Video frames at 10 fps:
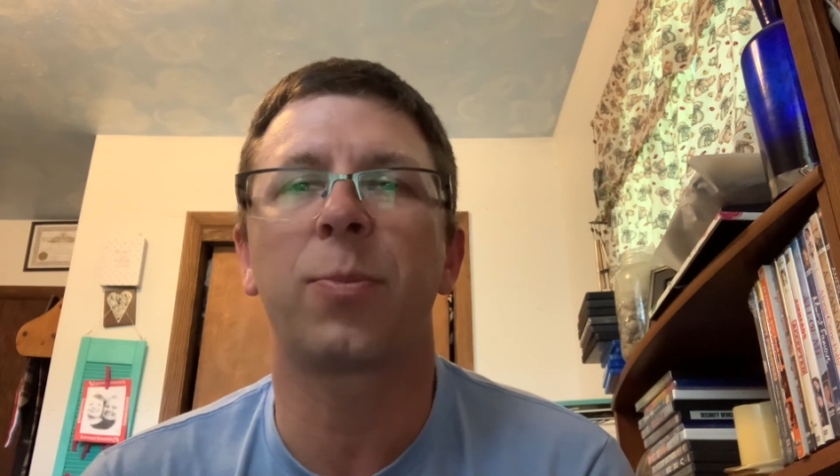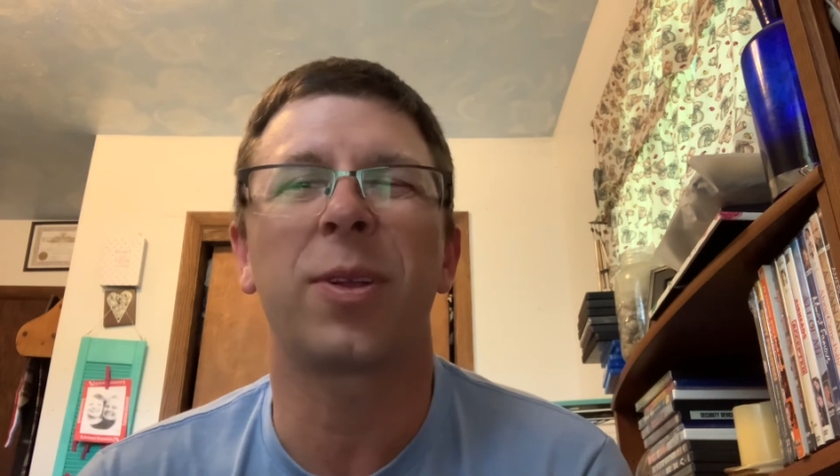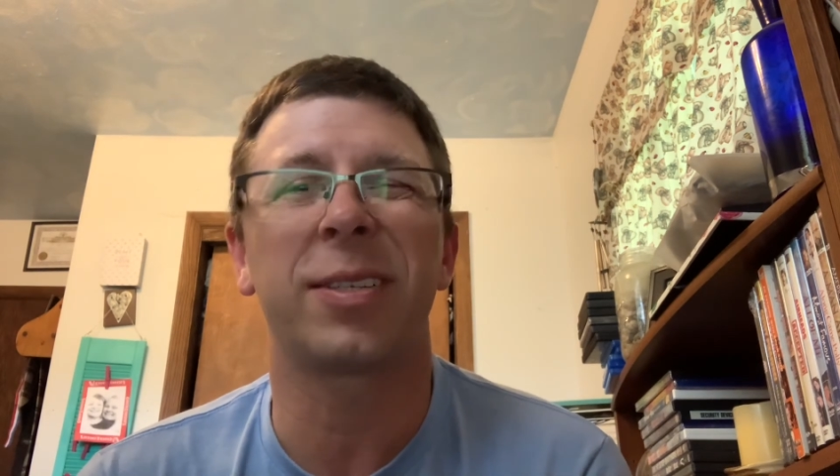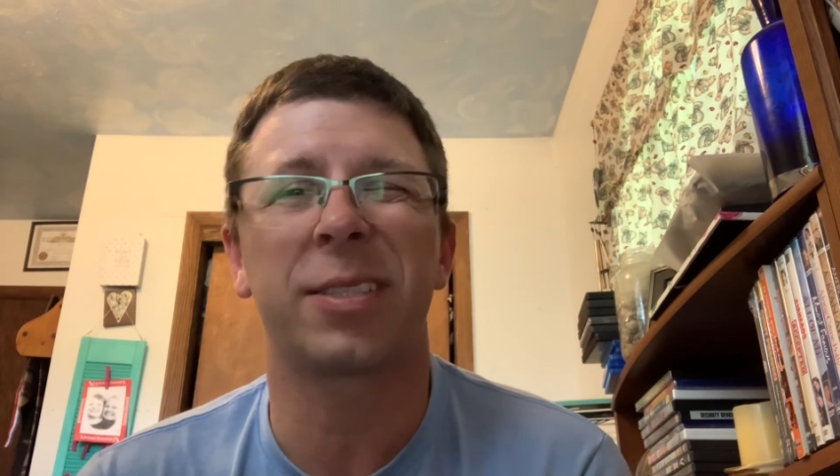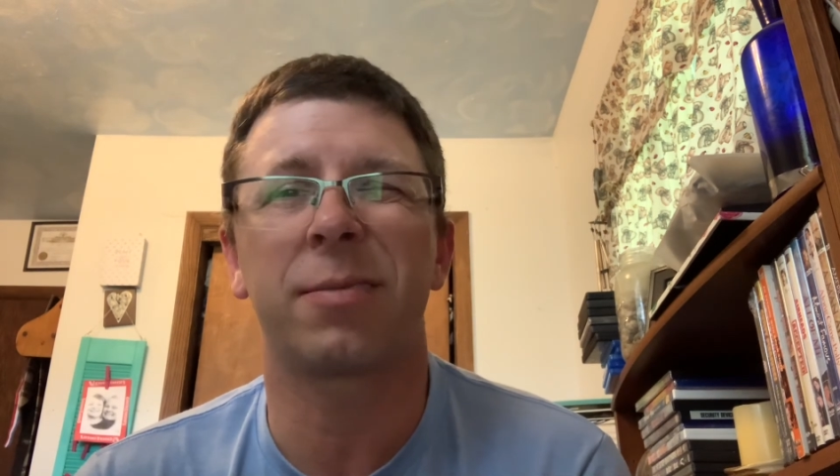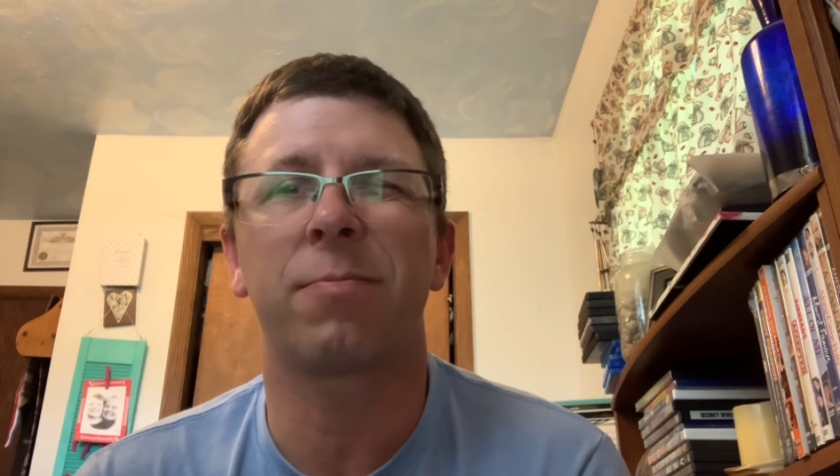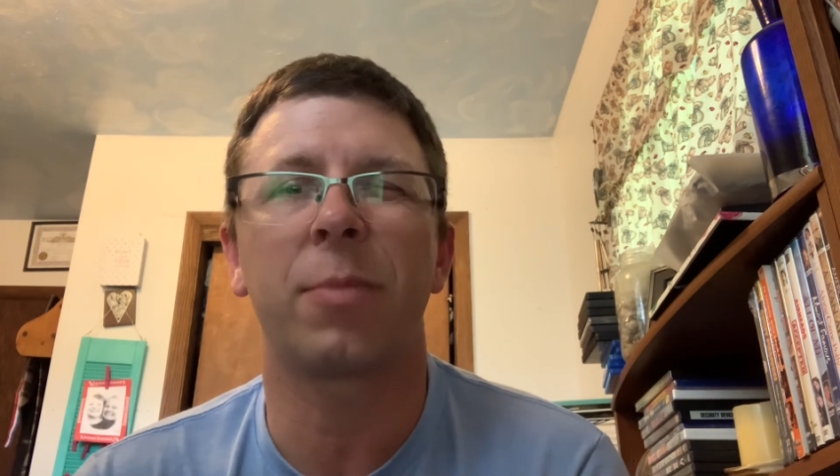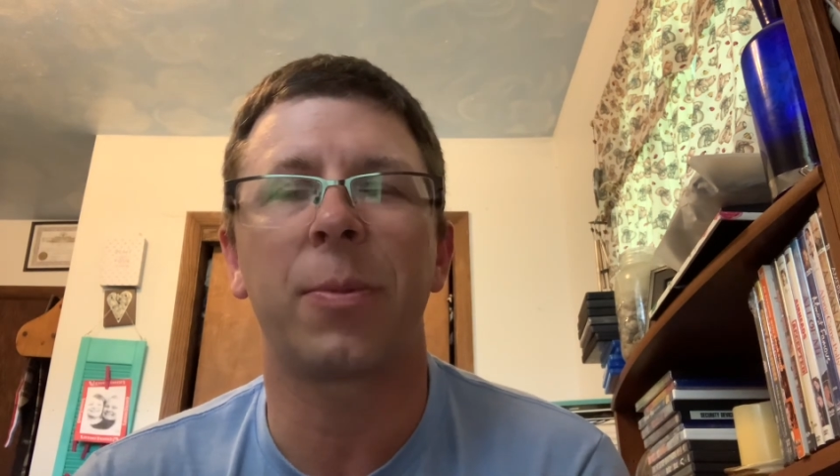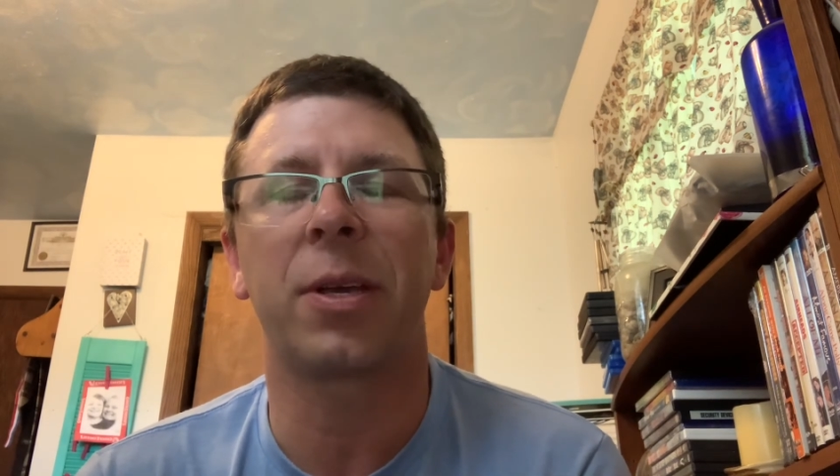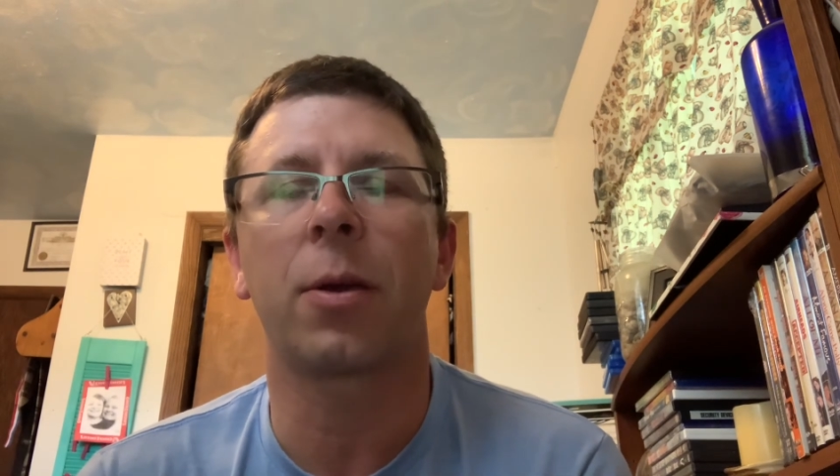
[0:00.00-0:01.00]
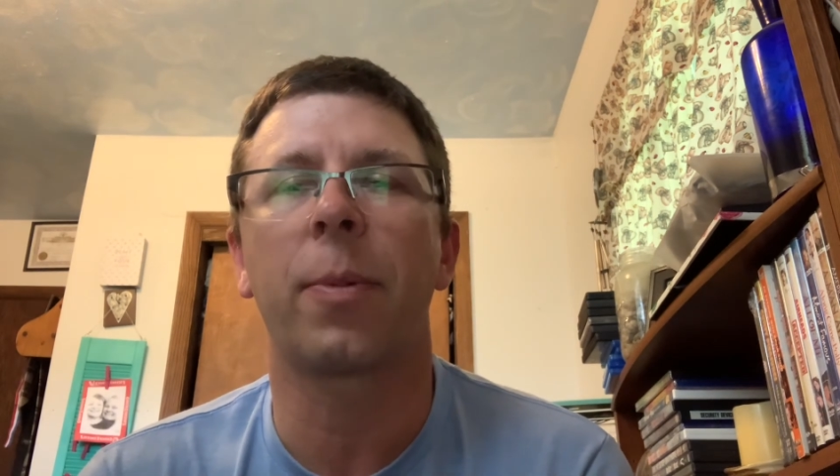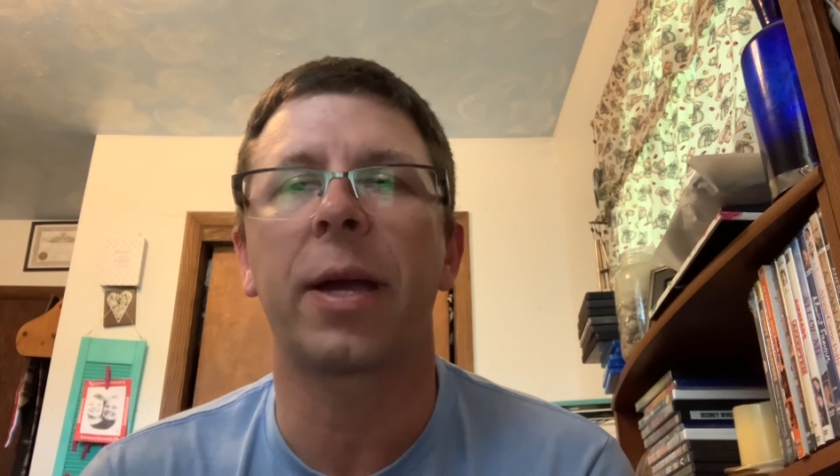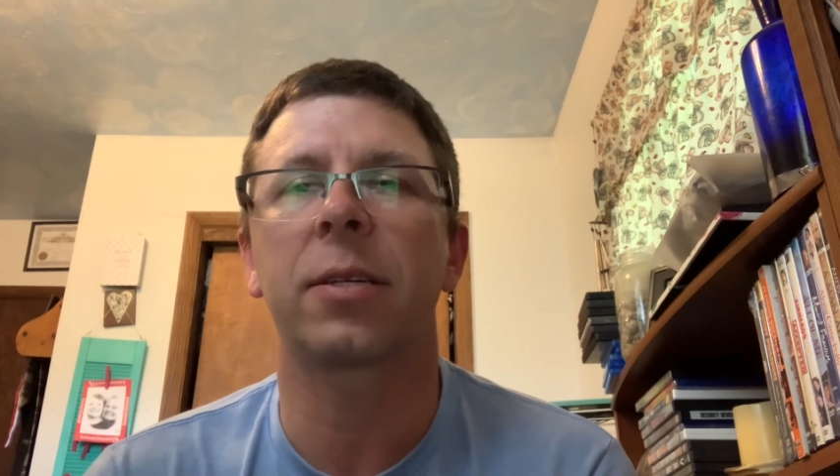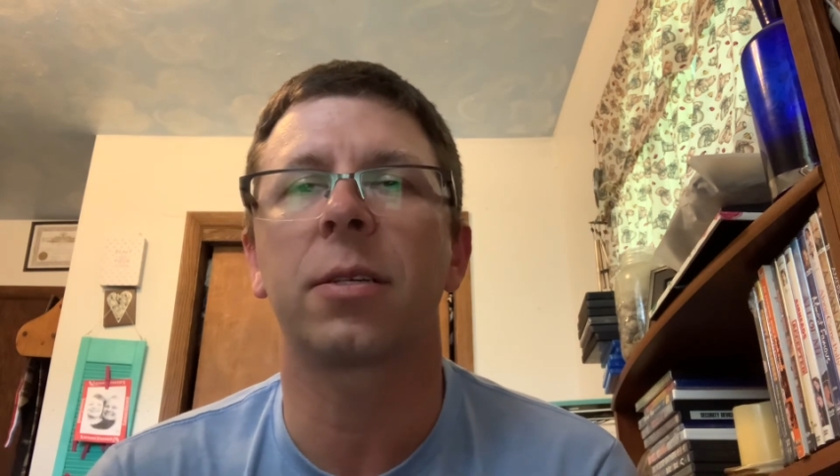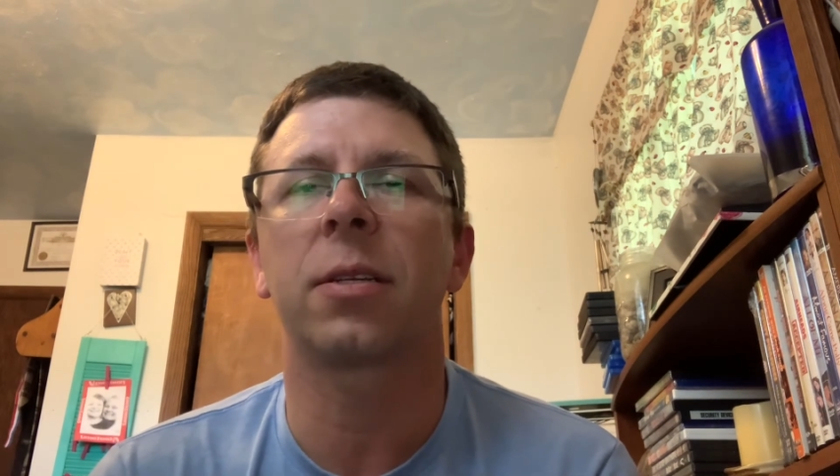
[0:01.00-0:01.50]
plus maybe go
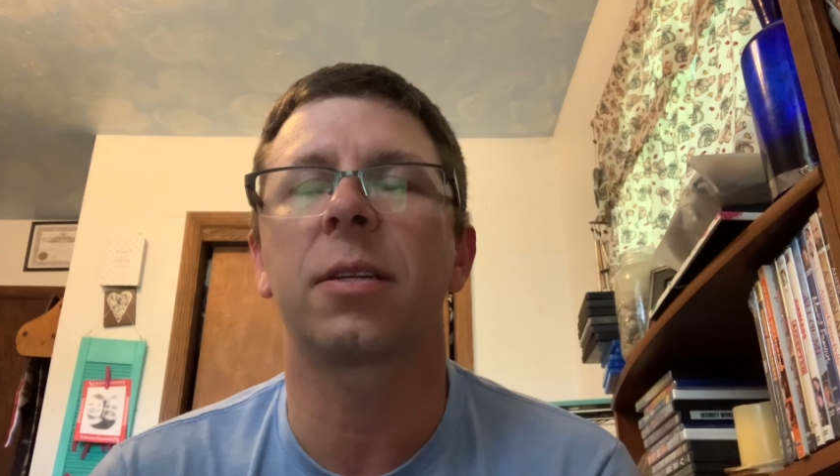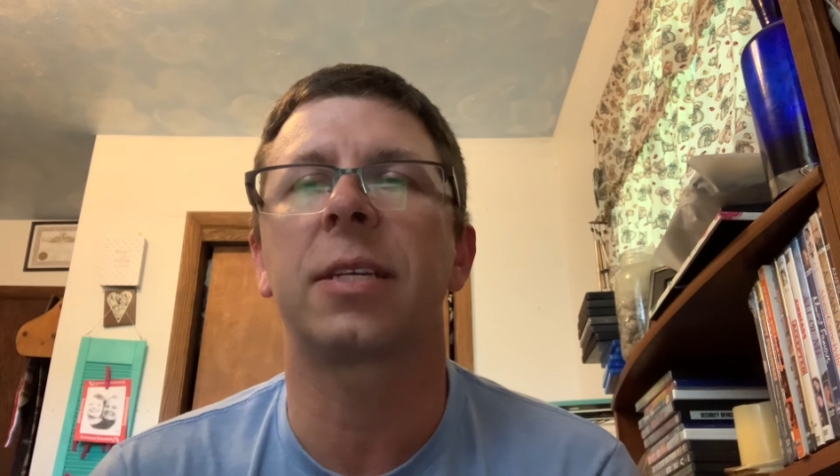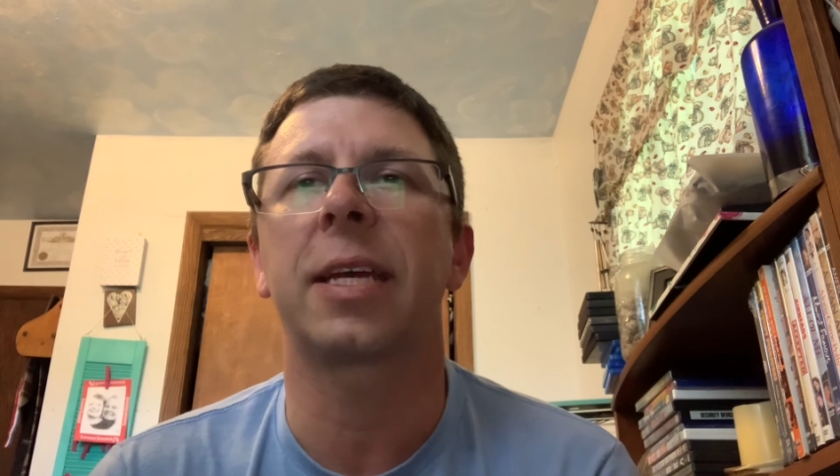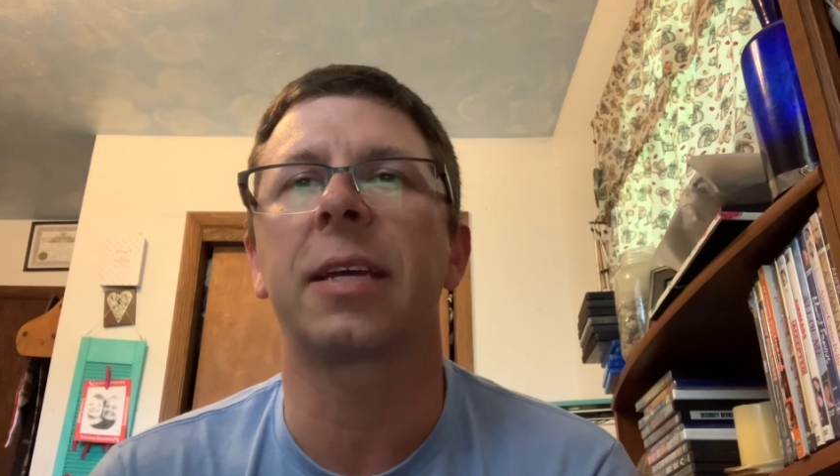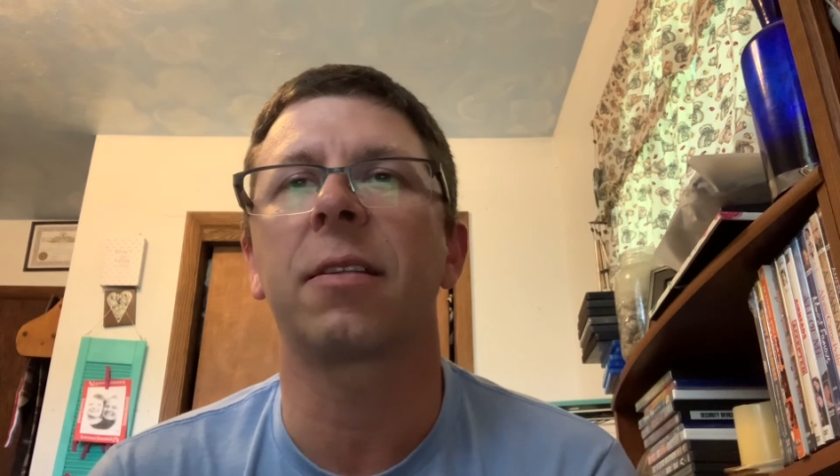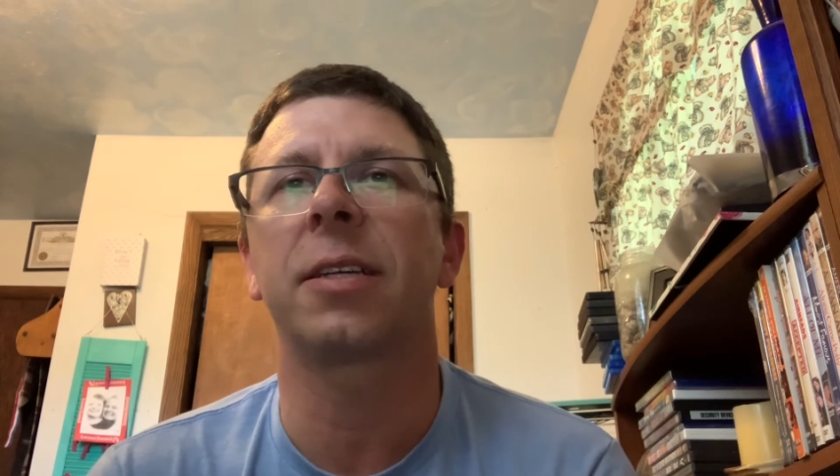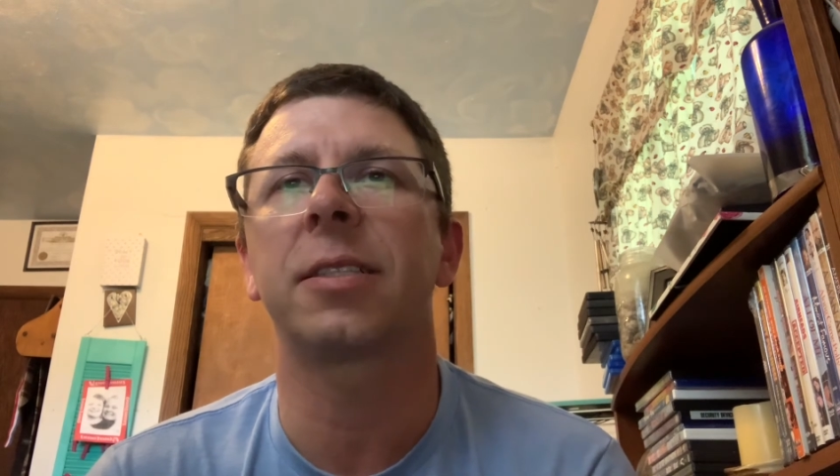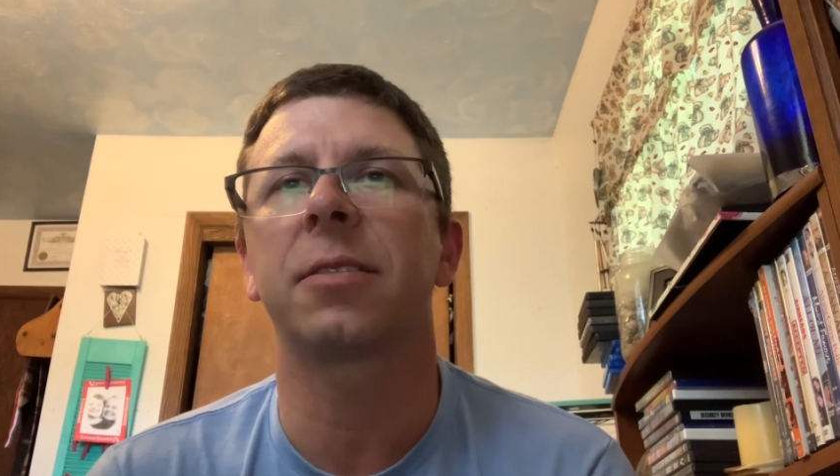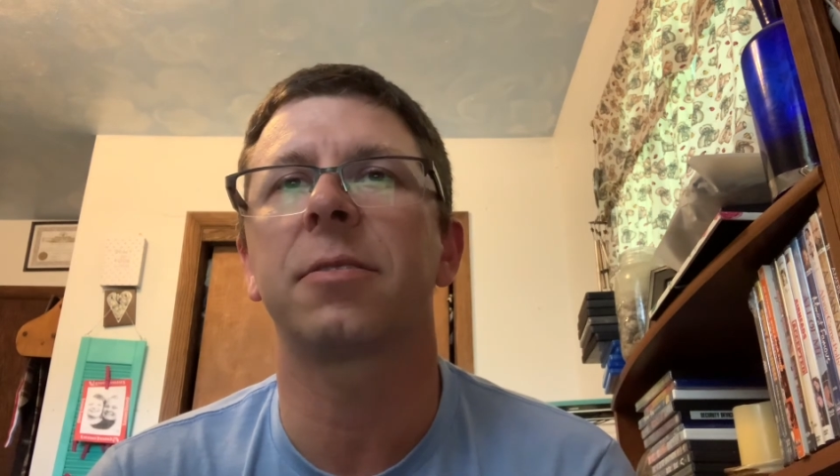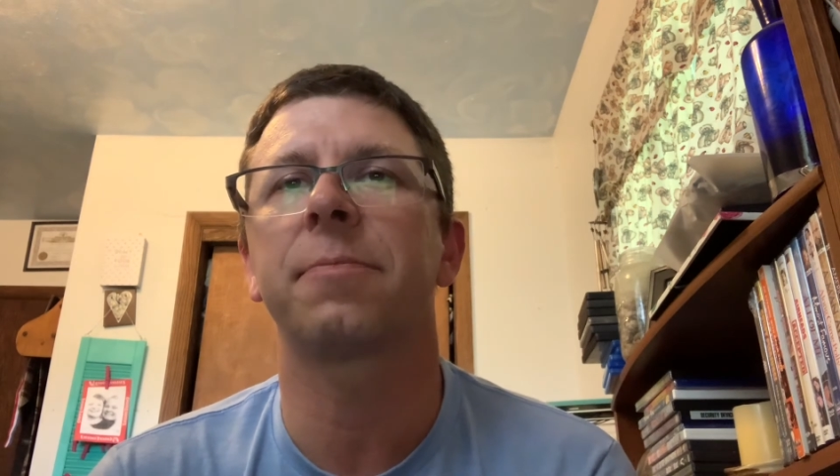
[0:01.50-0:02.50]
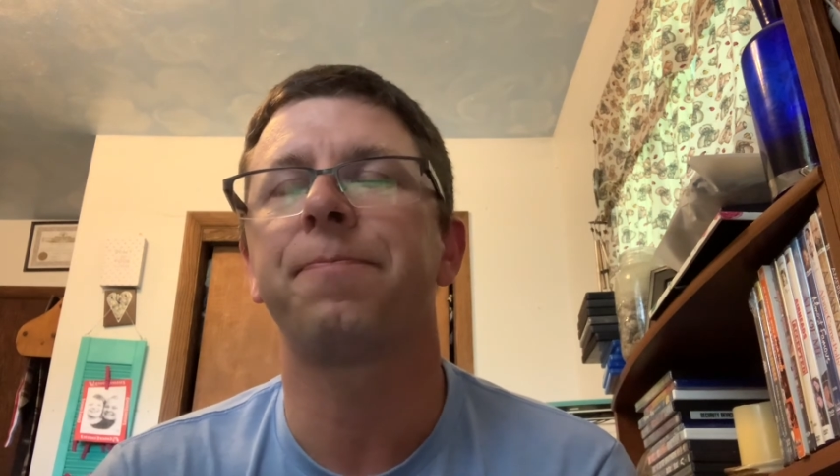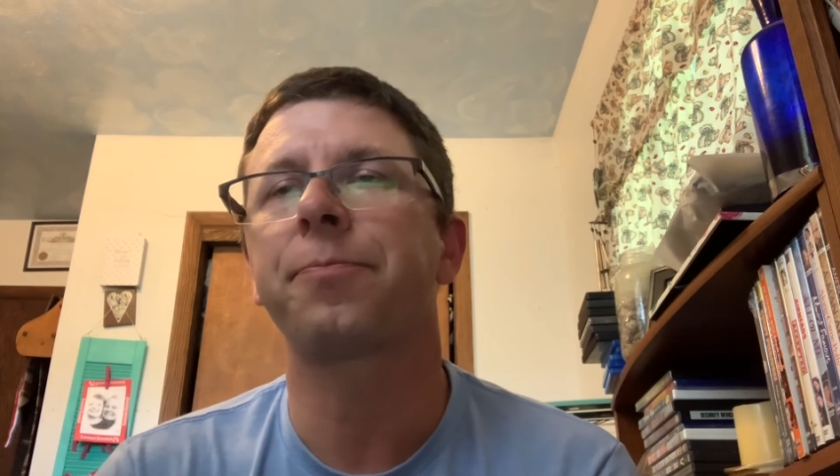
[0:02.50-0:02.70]
back to taking lessons.